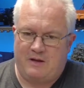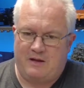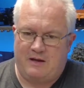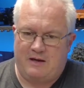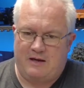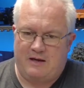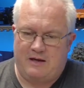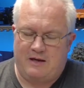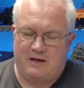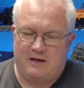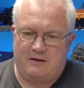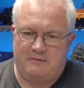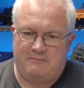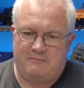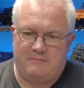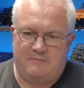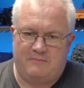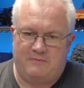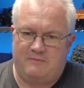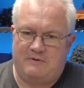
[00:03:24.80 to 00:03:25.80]

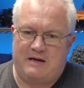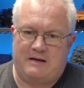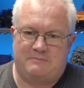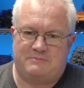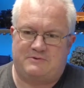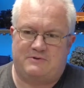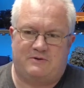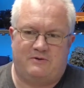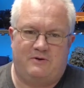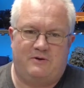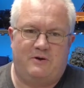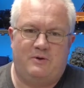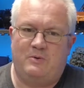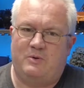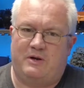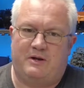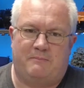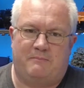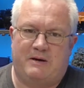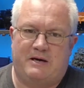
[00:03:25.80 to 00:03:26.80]

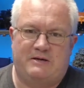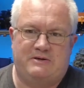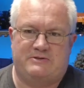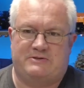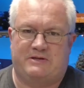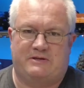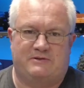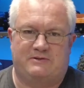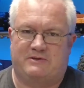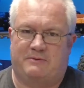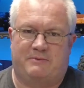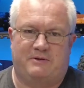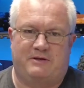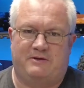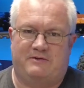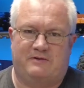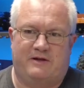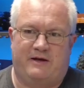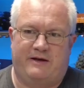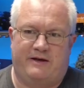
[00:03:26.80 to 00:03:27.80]
Absolutely amazing, some of
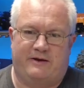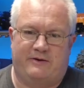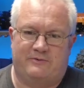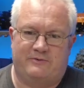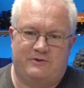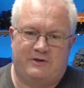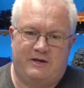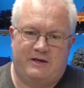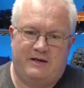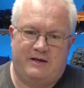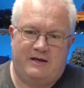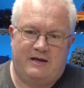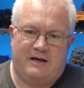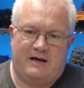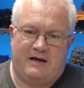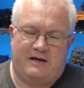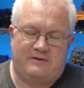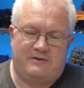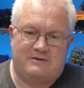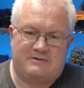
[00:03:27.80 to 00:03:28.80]
these layouts,
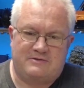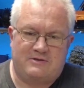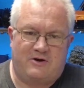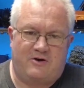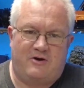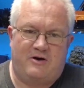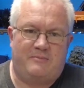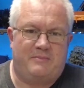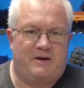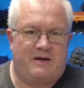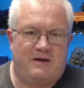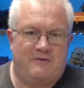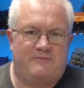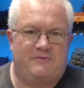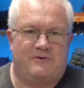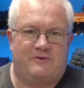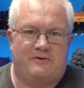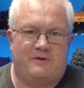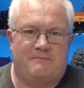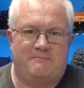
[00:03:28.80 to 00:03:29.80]
and the time and
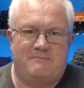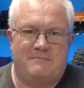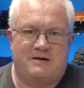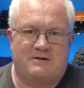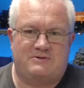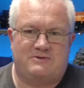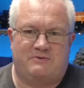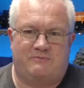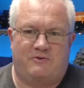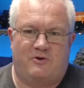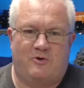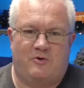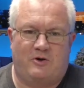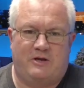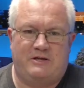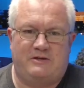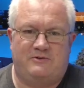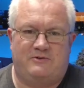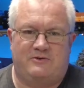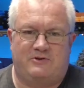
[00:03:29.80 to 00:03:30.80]
effort that must have gone
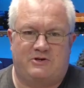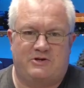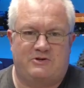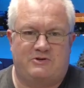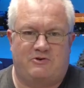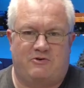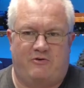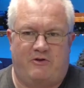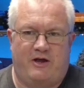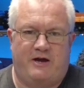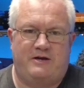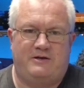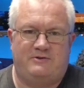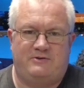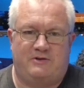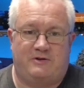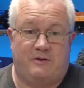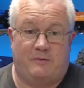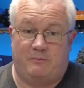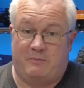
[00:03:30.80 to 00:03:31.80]
into just
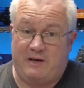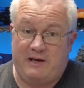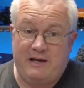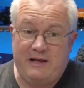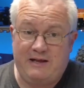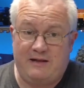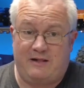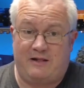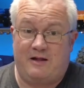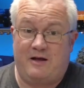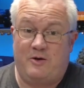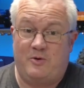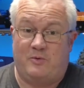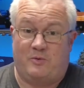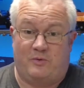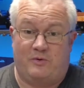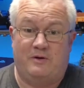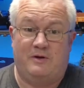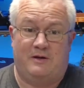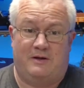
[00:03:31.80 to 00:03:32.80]
creating them, let
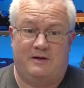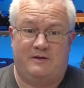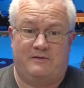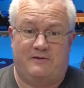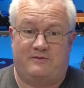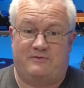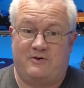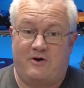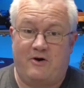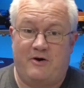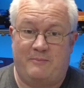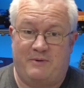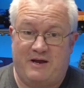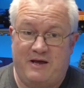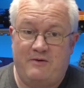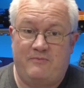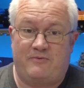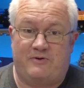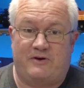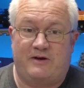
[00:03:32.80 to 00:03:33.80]
alone the time and
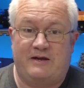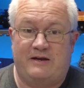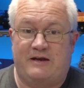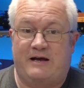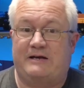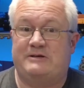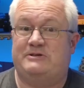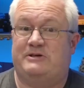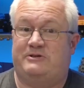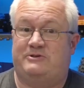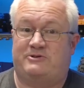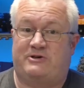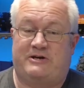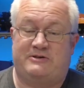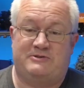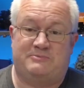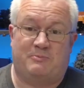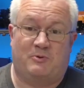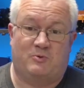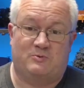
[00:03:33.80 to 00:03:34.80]
effort in actually
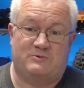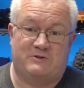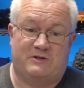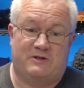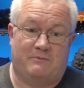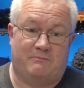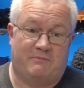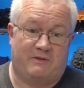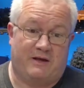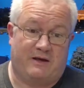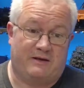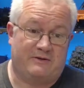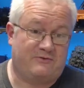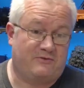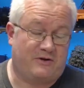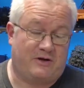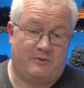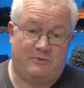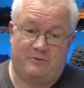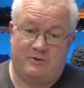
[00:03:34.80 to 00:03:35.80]
transporting them there.
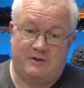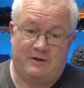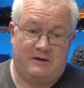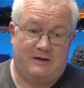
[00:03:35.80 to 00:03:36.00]
So